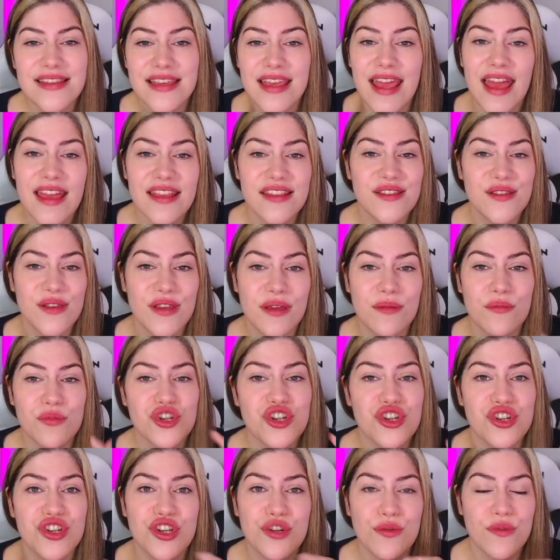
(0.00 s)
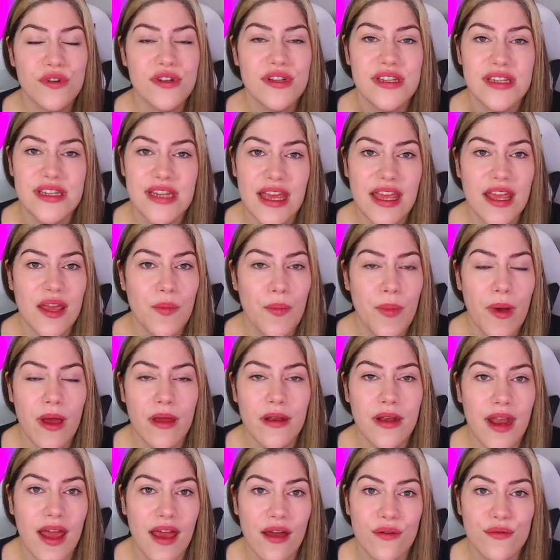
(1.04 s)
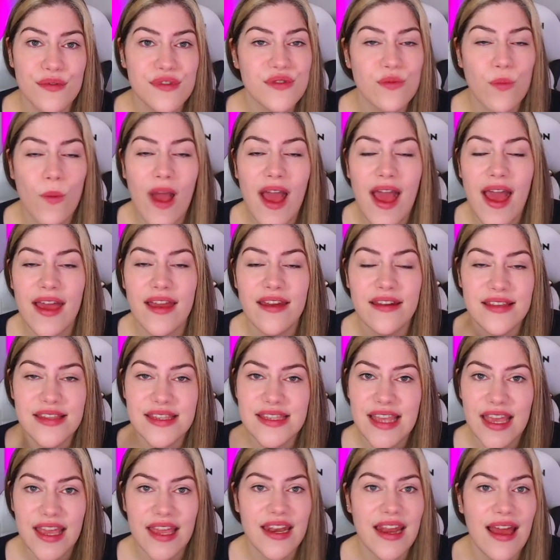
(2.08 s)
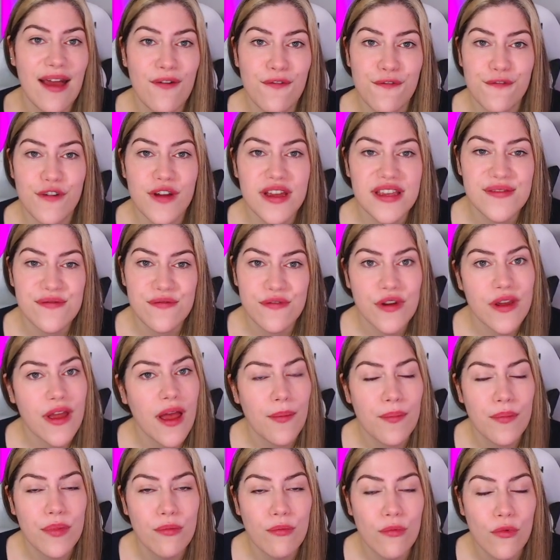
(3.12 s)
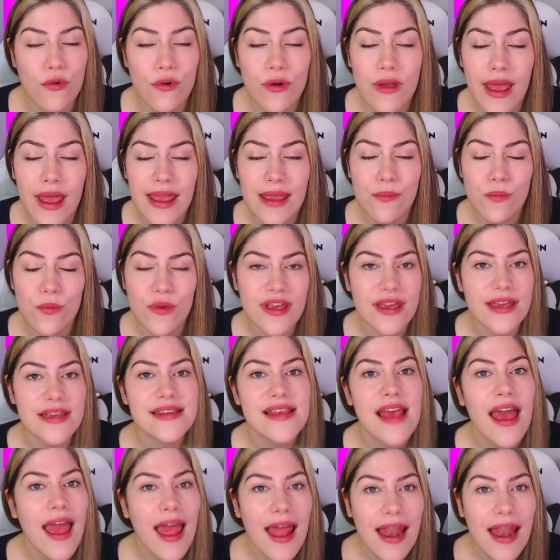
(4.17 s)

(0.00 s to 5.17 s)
to get to him should you want to take a punt elsewhere and say an Alvarez for a couple more game weeks.